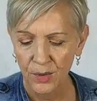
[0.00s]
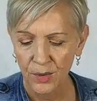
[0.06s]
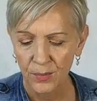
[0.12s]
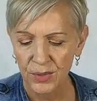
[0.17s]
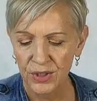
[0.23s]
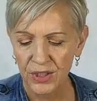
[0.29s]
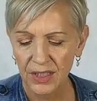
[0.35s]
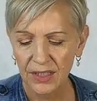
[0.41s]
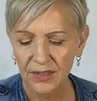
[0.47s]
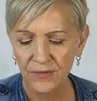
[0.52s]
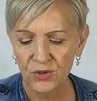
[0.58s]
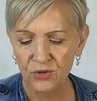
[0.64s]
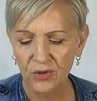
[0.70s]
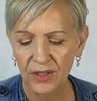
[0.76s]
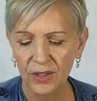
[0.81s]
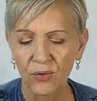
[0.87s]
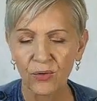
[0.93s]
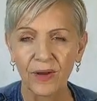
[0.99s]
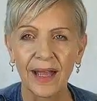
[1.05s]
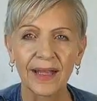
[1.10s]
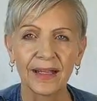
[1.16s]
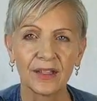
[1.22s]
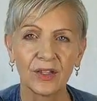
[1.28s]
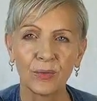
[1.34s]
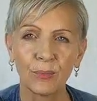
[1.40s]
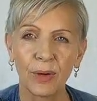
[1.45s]
particularly if you're trying to
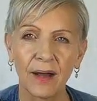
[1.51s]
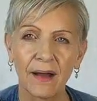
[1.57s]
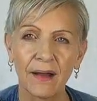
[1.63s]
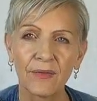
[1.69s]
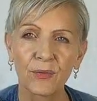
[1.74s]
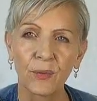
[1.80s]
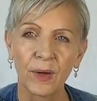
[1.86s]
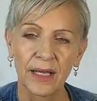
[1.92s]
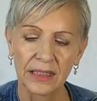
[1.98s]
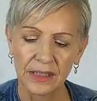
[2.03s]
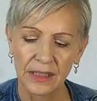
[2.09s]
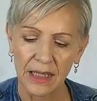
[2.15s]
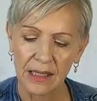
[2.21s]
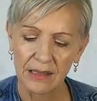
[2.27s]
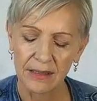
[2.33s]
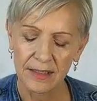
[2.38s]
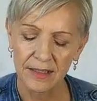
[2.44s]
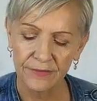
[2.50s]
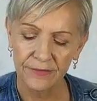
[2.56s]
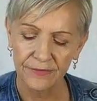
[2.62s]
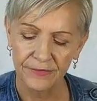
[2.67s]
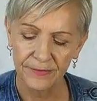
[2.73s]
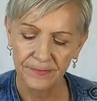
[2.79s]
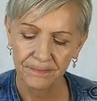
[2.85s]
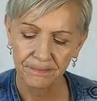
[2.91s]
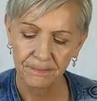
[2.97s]
create a new pathway in your
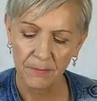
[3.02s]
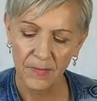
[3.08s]
life.